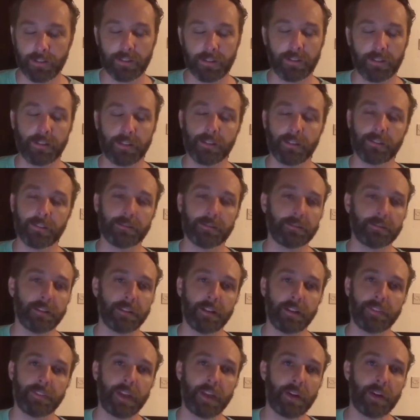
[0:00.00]

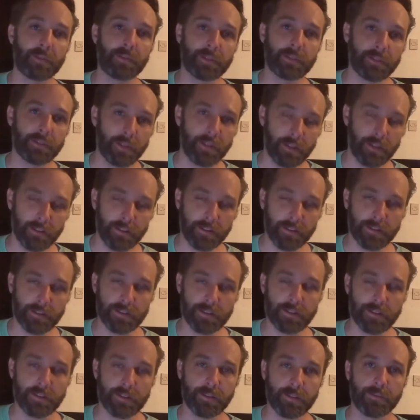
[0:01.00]
$1,000
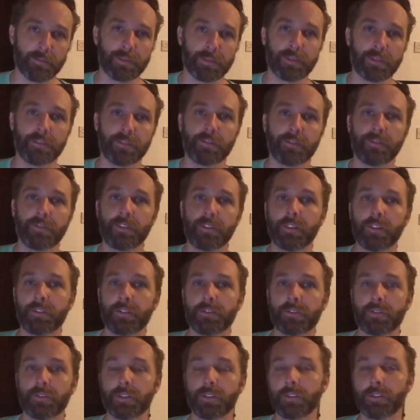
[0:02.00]
in terms of
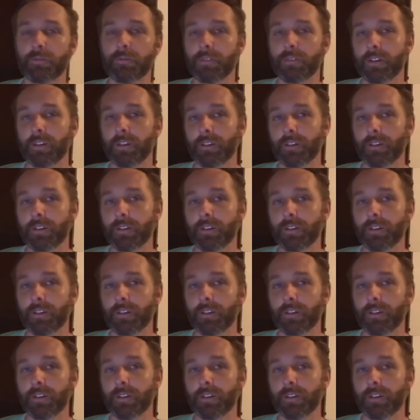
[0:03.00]
doing